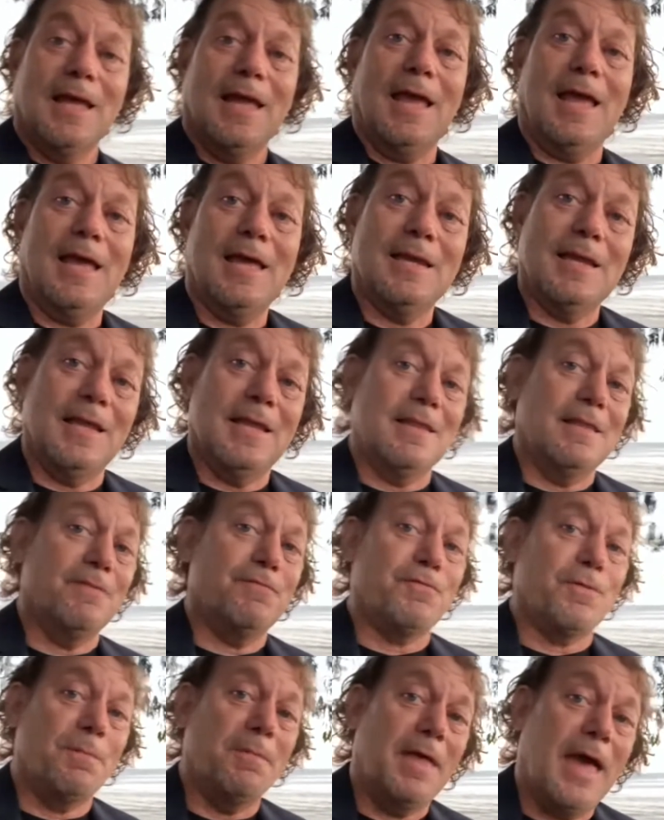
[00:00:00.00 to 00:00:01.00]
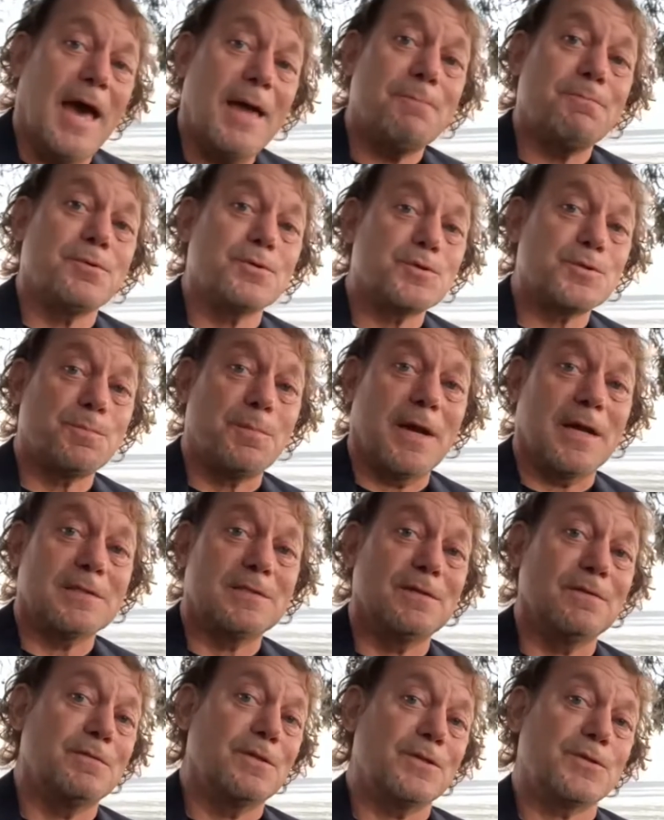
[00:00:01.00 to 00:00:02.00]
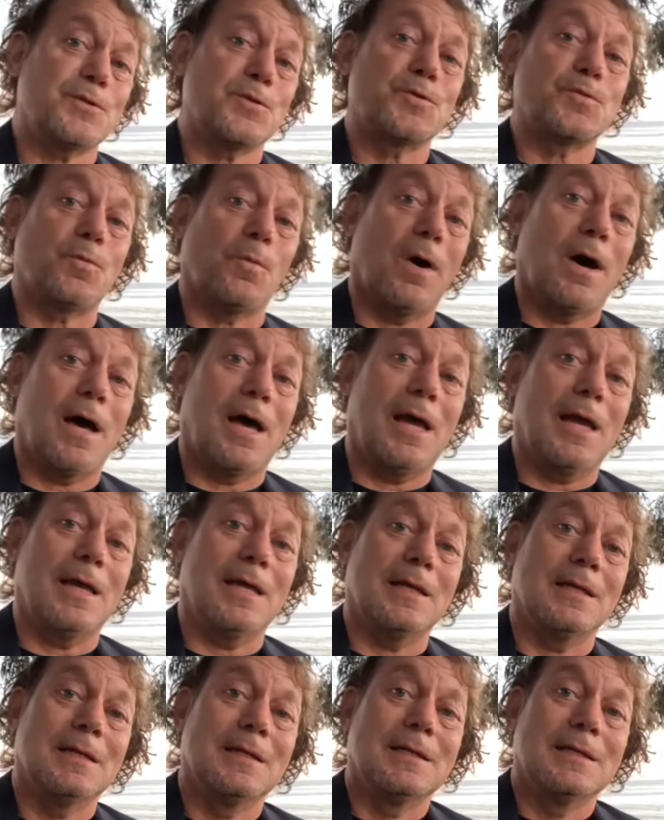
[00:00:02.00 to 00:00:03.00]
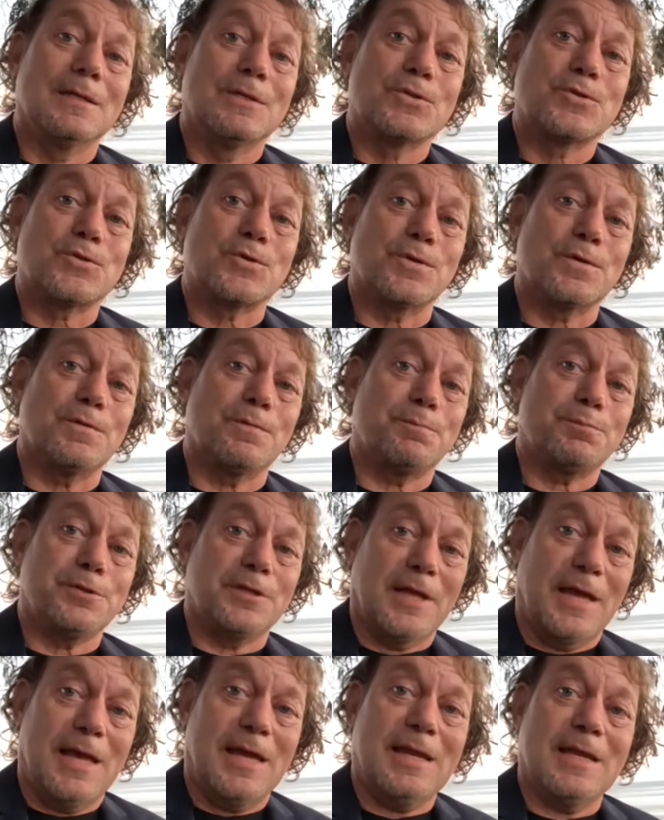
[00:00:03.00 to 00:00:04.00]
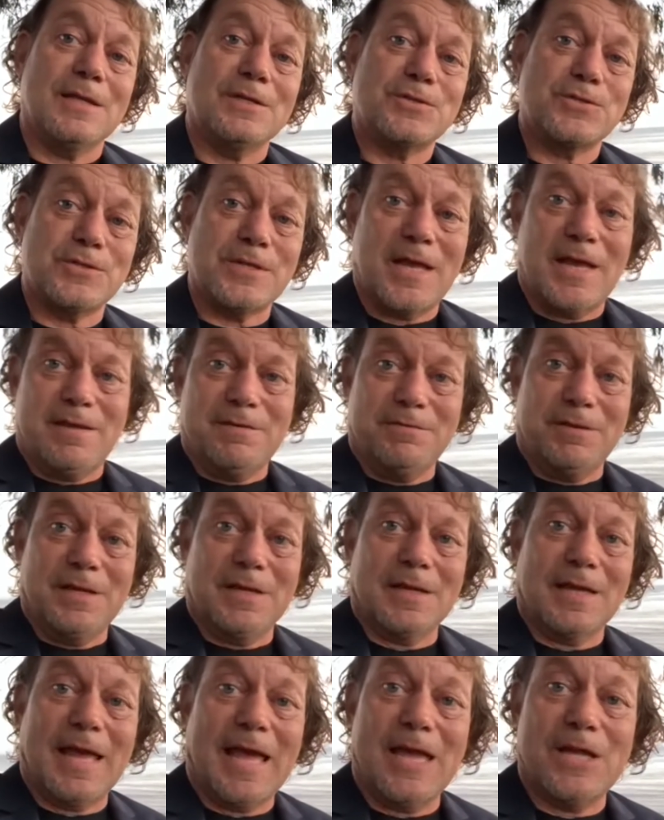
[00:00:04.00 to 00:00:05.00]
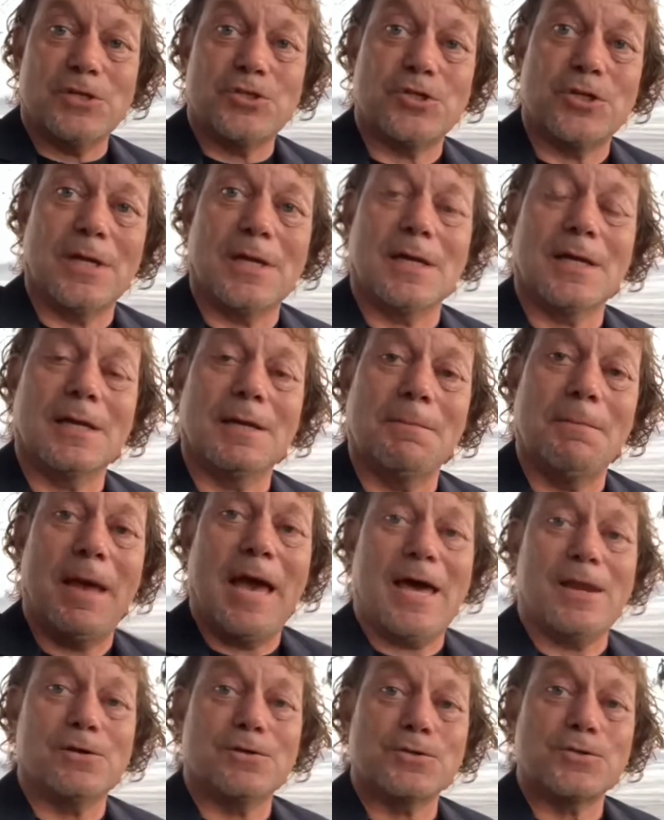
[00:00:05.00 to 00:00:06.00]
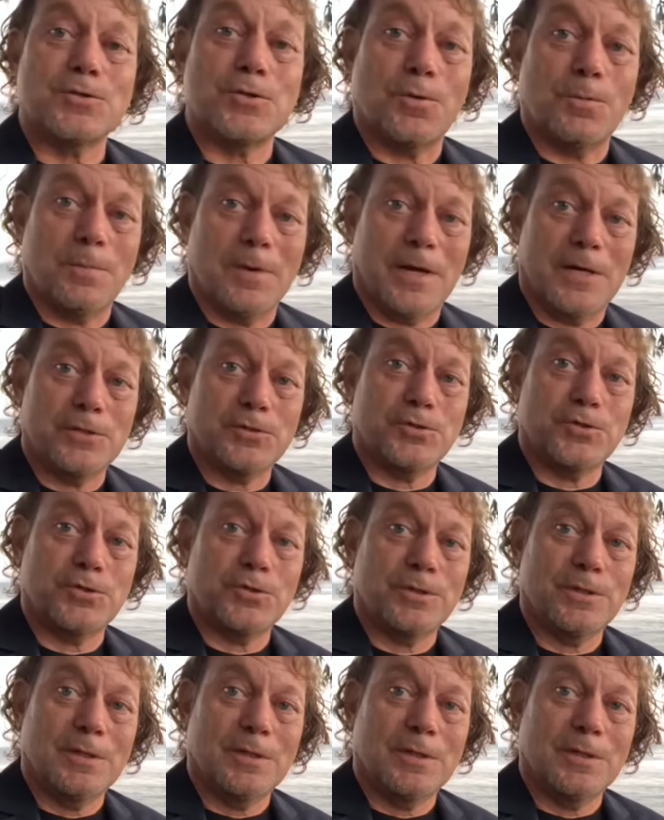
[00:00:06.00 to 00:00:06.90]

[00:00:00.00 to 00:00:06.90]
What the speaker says: And from that perspective, this is why sort of planning, saving, hedging matters so much,